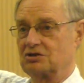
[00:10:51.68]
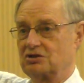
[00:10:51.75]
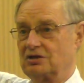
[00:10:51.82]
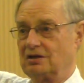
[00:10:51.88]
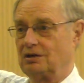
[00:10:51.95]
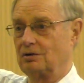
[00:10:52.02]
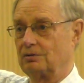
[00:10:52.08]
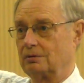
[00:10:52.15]

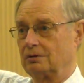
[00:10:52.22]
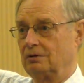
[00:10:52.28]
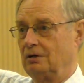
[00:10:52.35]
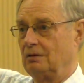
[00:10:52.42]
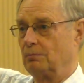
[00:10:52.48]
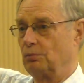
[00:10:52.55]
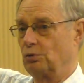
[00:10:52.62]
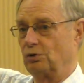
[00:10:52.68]
singular
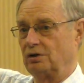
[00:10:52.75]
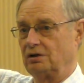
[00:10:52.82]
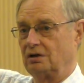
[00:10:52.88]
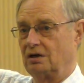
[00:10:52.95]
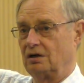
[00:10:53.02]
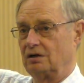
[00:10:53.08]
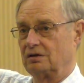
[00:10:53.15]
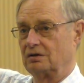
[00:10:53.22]
point
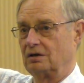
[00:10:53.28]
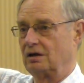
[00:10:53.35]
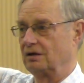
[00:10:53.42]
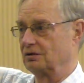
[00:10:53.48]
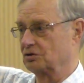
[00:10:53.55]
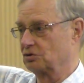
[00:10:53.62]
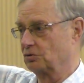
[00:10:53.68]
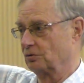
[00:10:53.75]
on
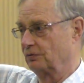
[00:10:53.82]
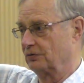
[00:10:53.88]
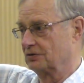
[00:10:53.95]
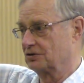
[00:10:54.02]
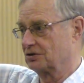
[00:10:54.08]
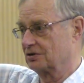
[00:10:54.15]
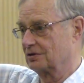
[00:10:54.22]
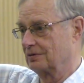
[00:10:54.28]
a surface.